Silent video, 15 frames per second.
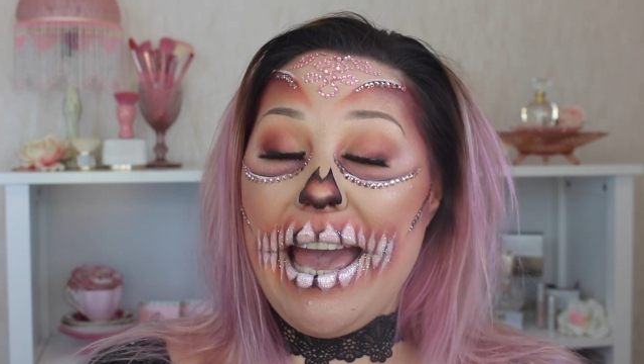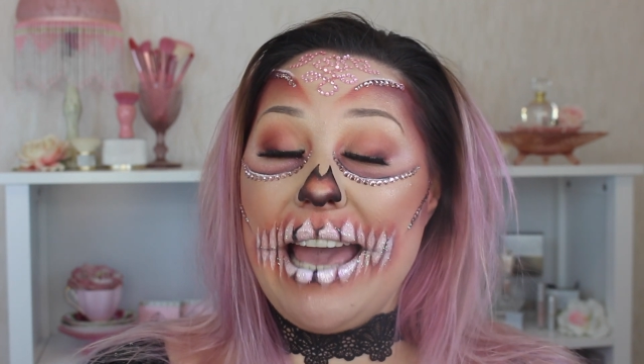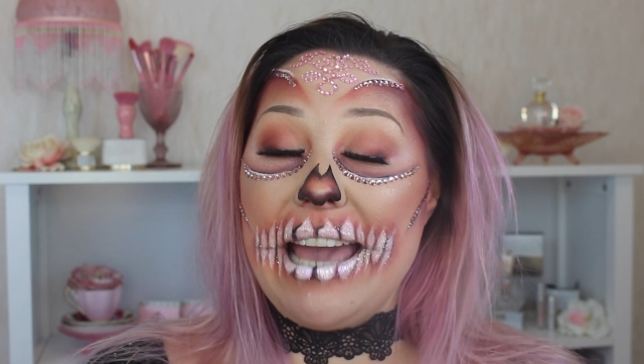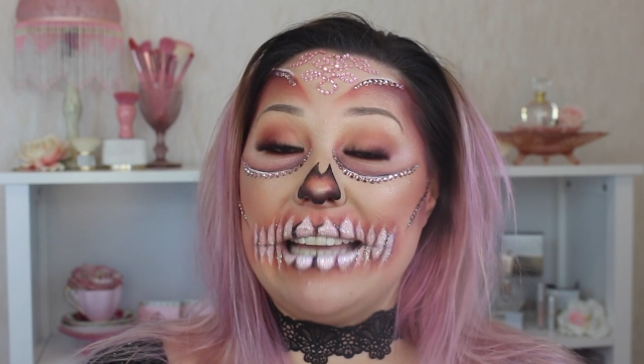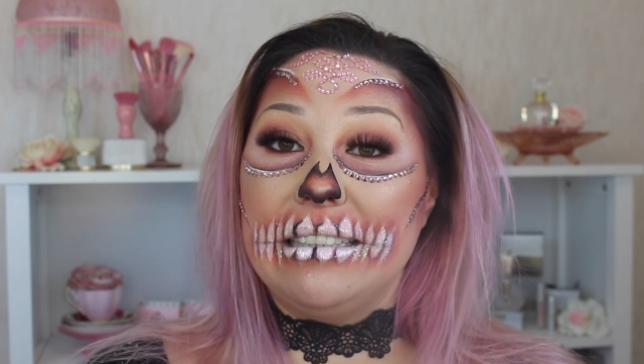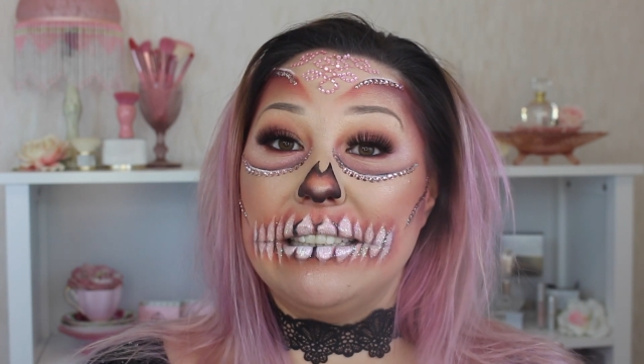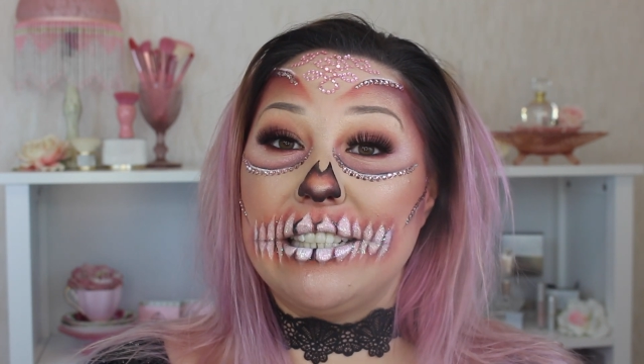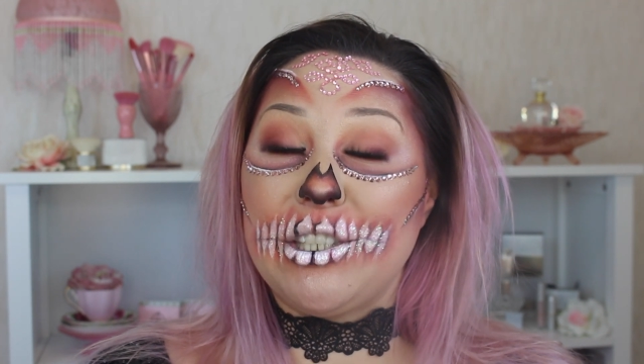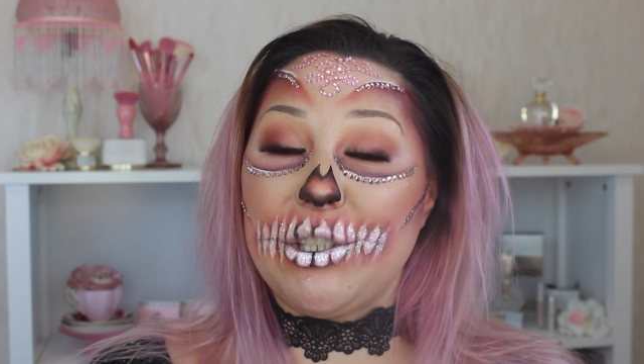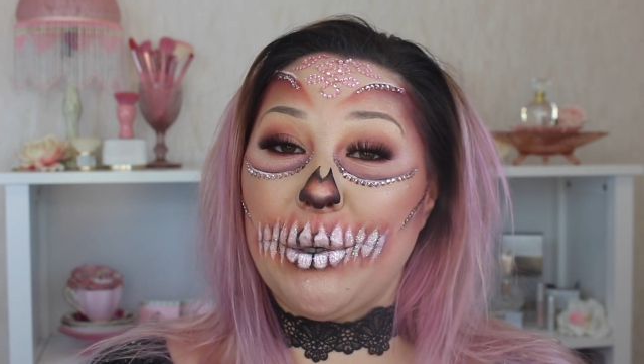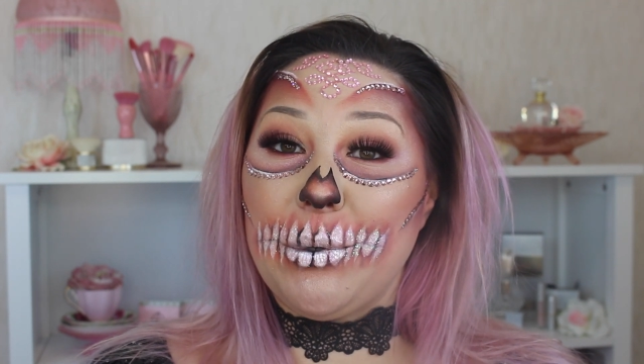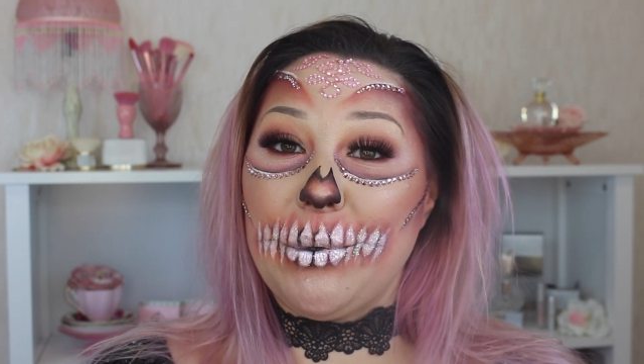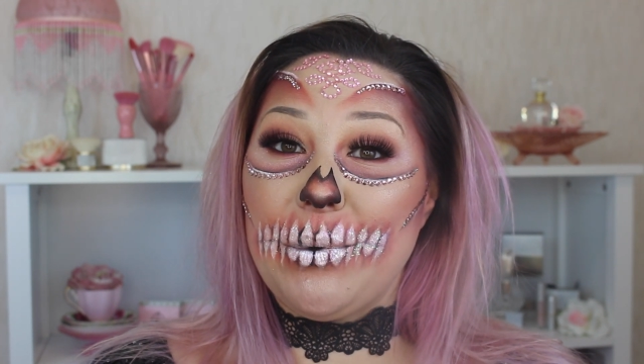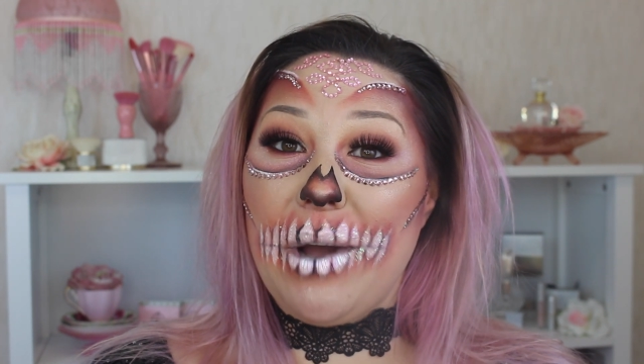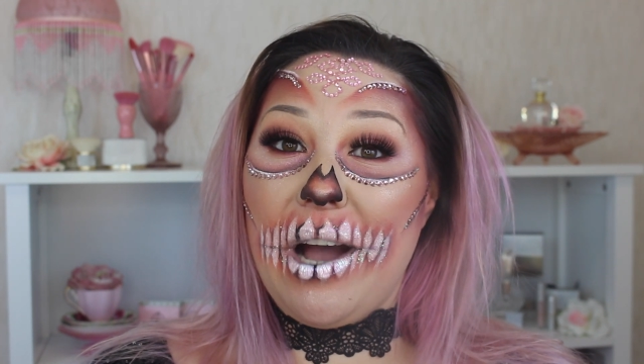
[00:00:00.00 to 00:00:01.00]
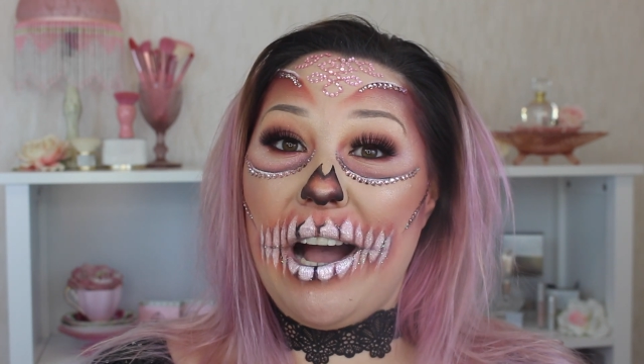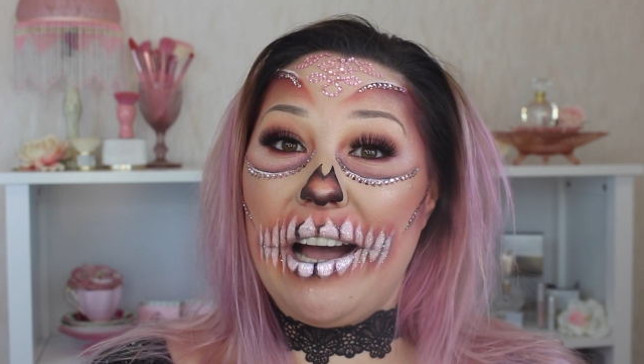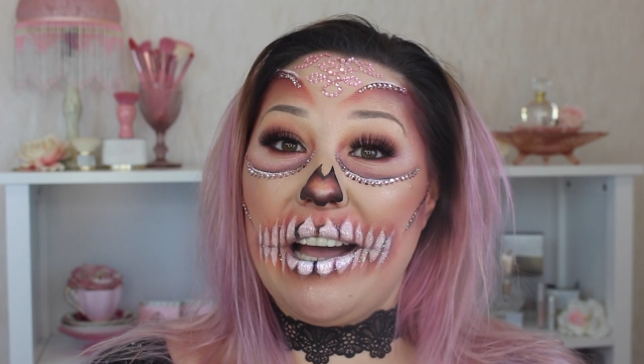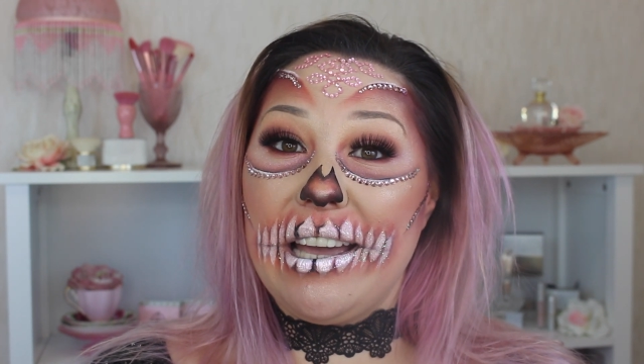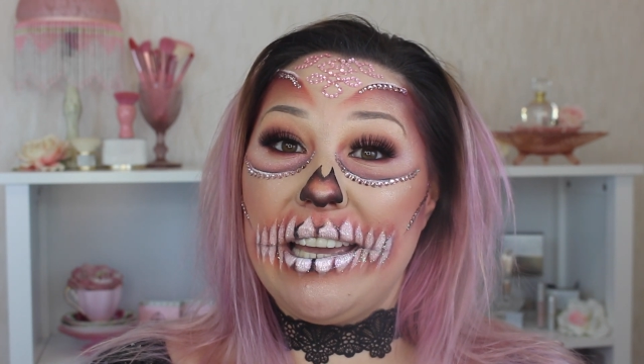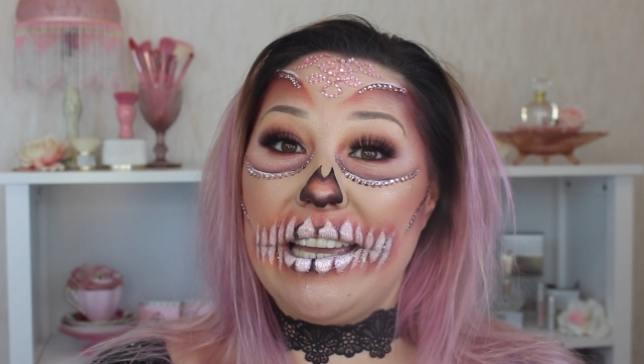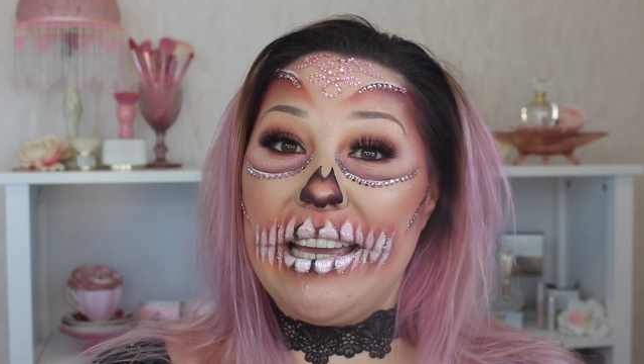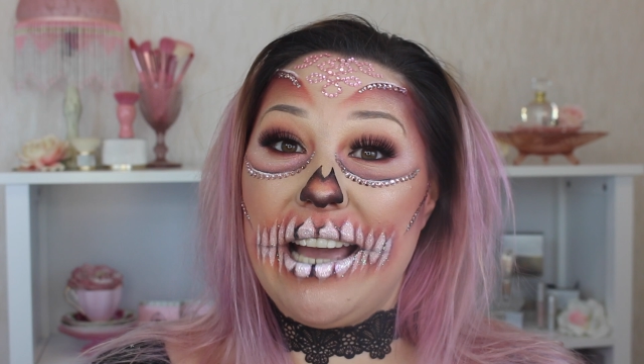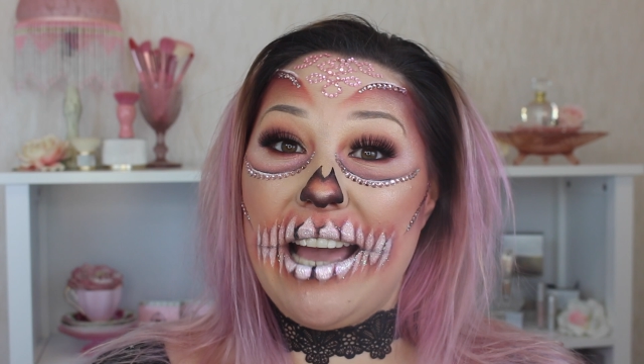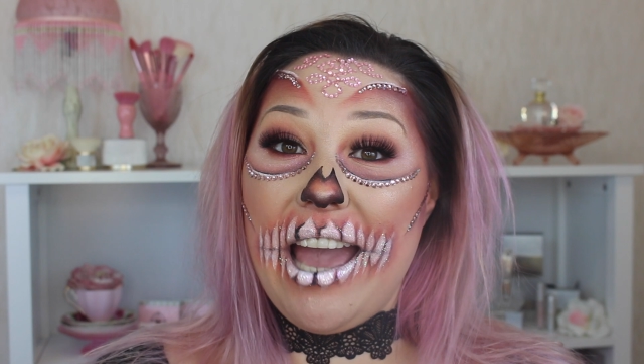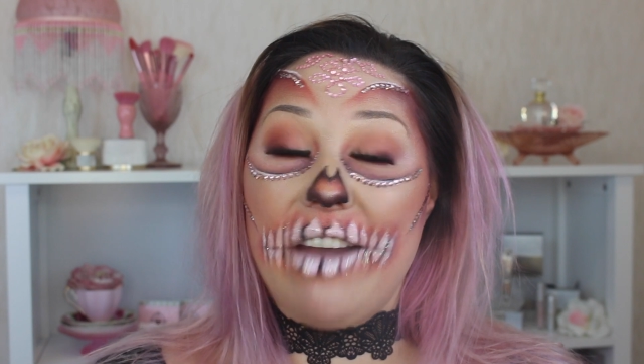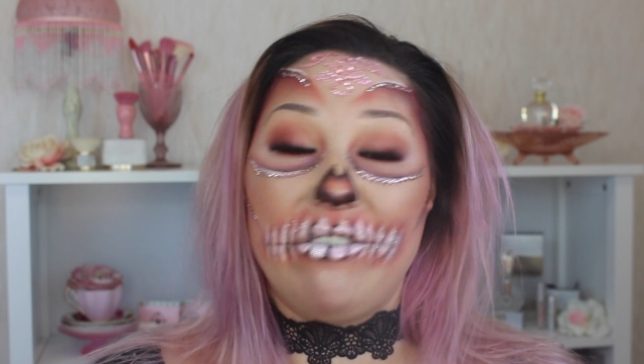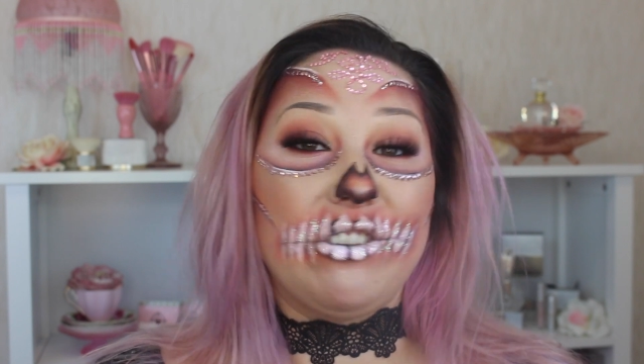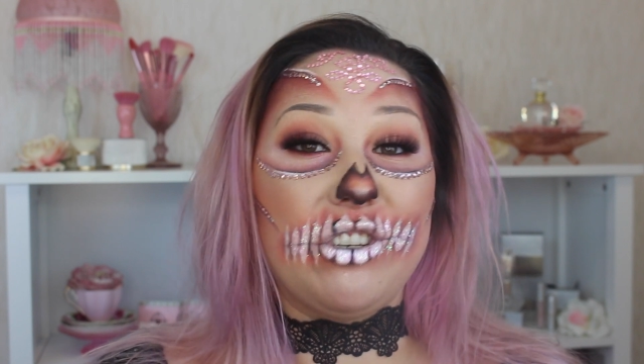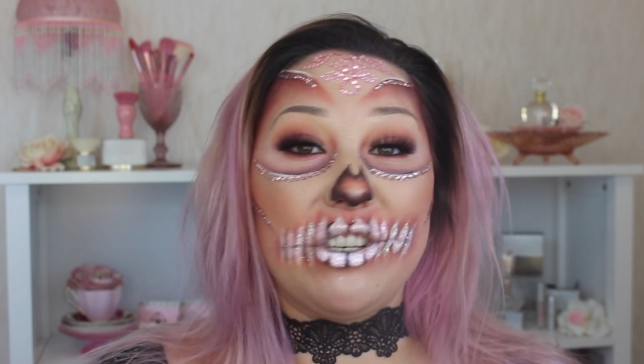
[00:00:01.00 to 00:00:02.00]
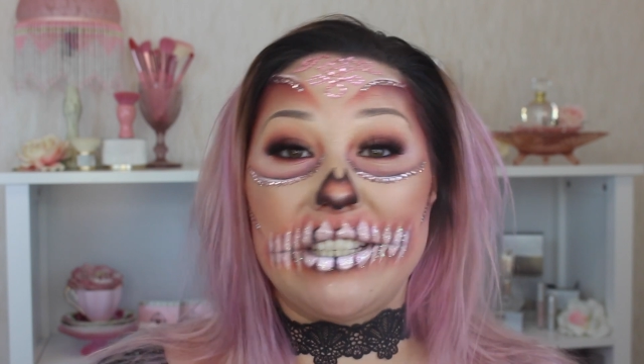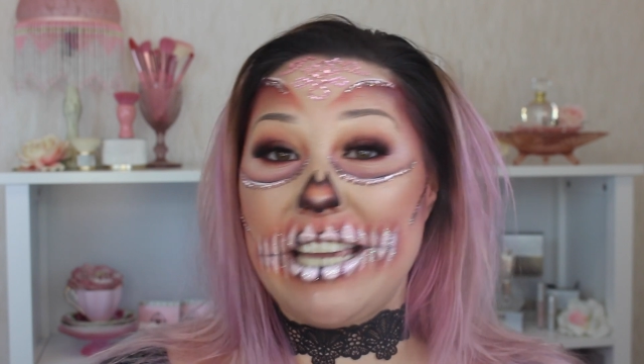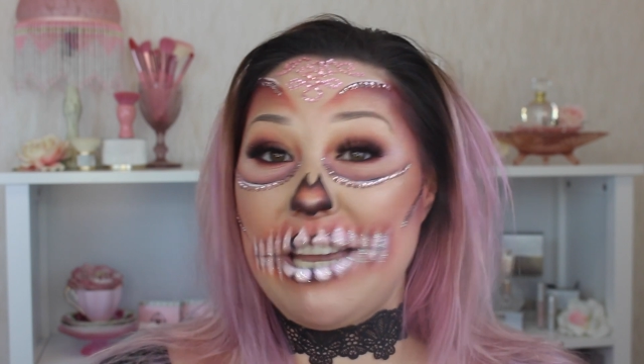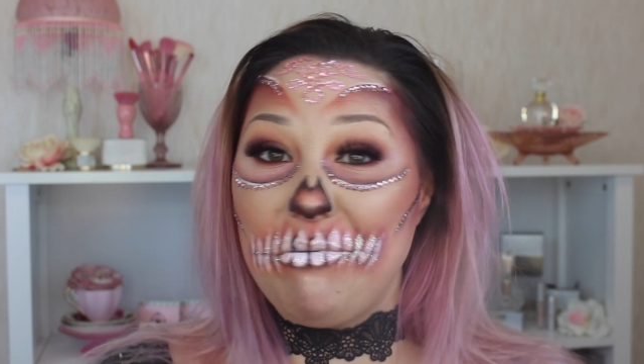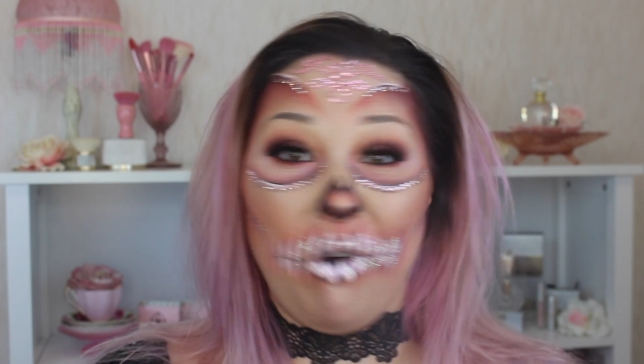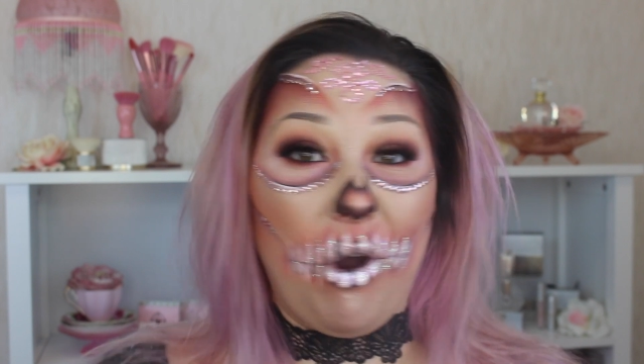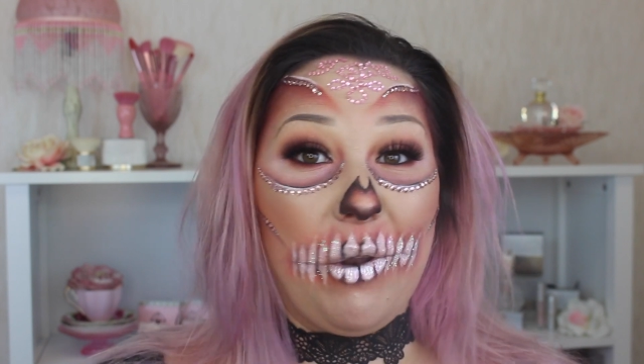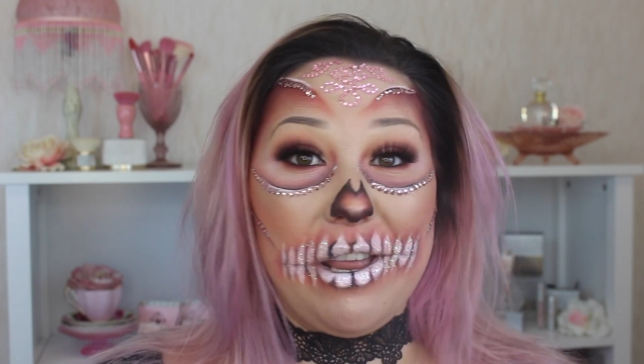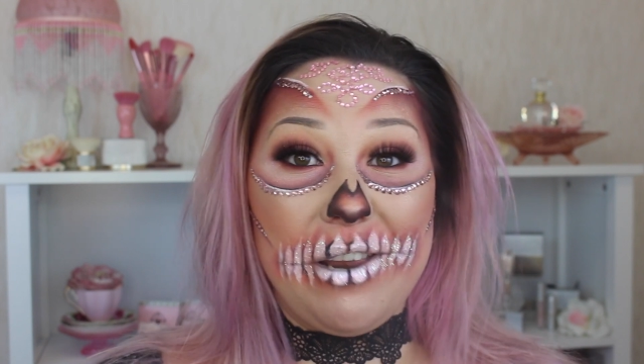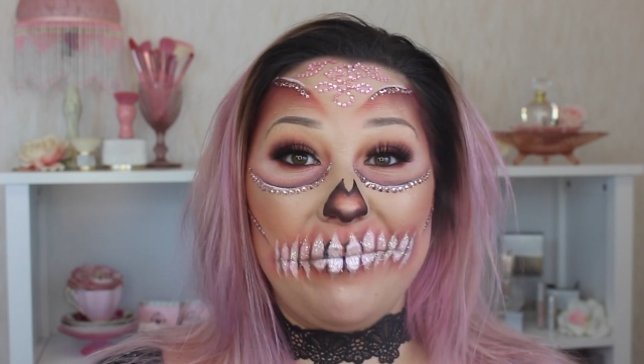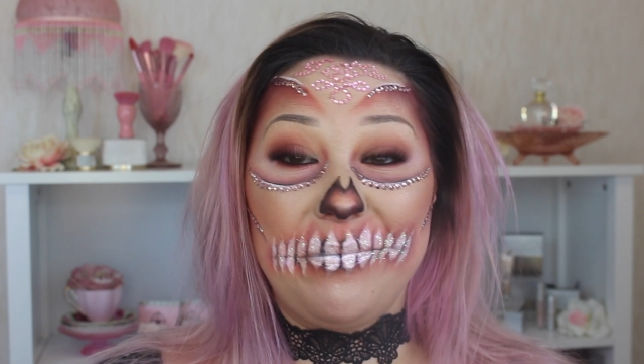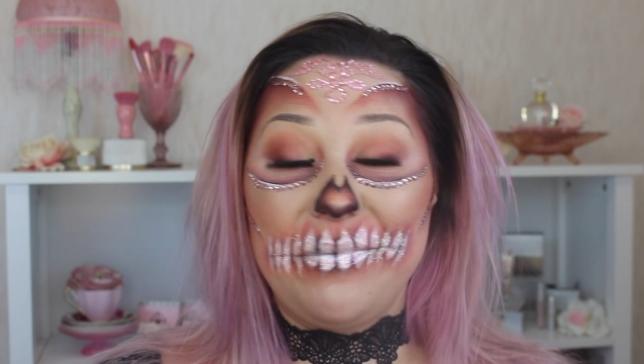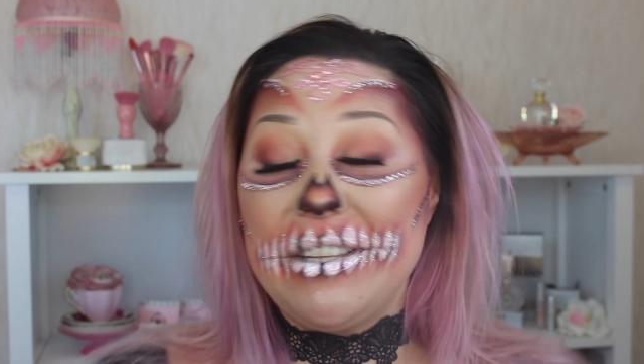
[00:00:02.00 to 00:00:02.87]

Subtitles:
and so I have to just keep rolling.